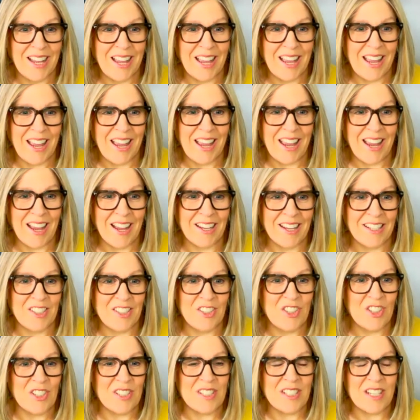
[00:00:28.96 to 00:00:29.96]
And
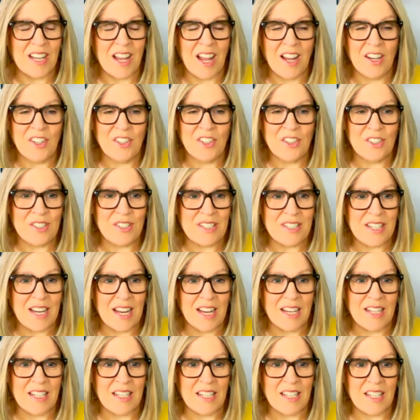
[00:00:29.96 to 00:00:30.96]
just
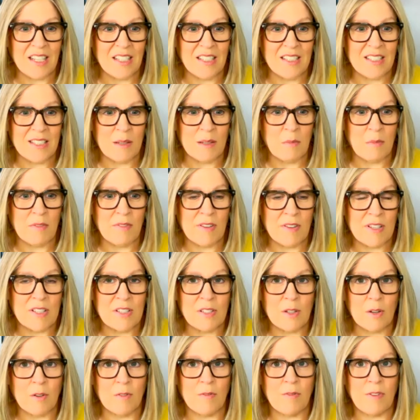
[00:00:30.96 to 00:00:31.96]
understanding some of us
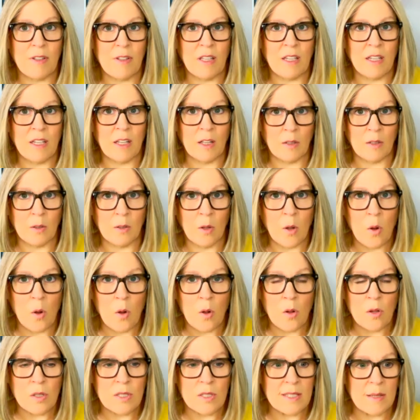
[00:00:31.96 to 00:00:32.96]
are feeling a
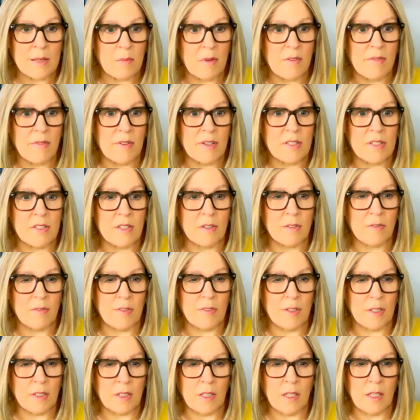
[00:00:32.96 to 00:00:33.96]
lull, some of us are
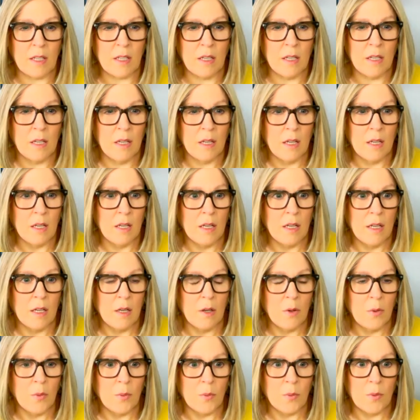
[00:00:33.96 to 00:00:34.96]
feeling
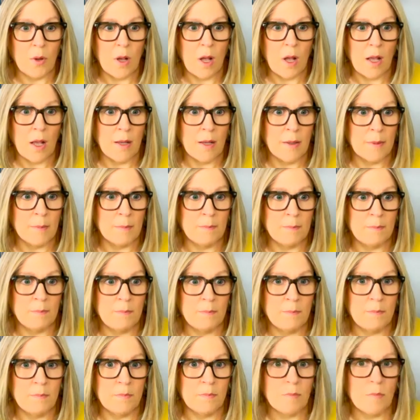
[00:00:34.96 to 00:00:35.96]
um,
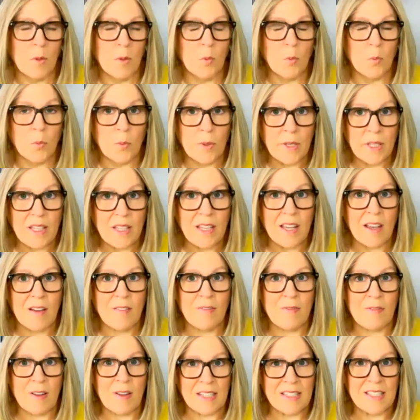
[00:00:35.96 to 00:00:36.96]
really
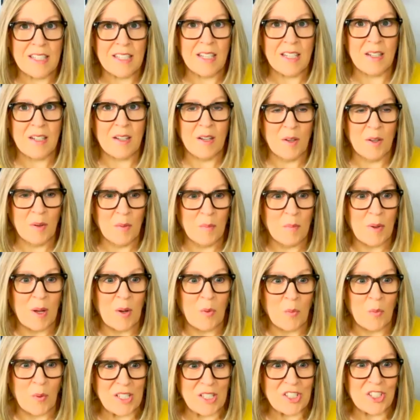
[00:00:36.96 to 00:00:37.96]
affected by
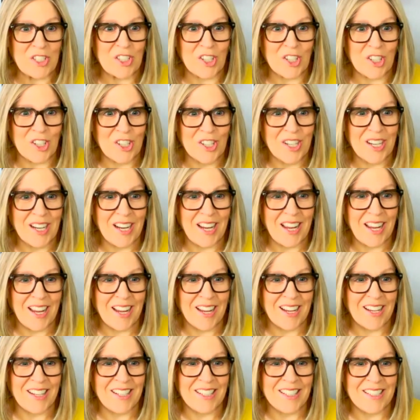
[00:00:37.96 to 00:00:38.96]
winter.
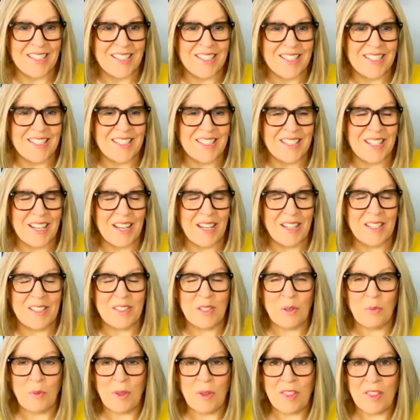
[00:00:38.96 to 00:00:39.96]
And
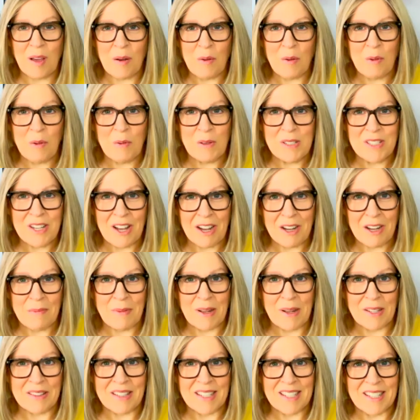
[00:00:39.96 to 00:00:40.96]
so we thought we would talk
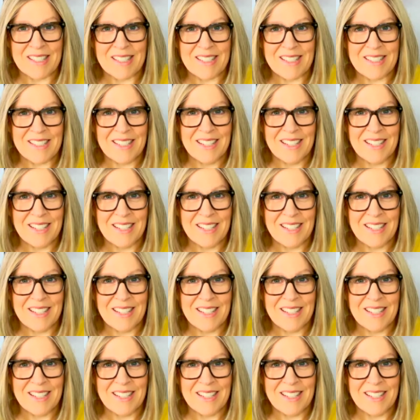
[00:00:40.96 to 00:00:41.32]
about this.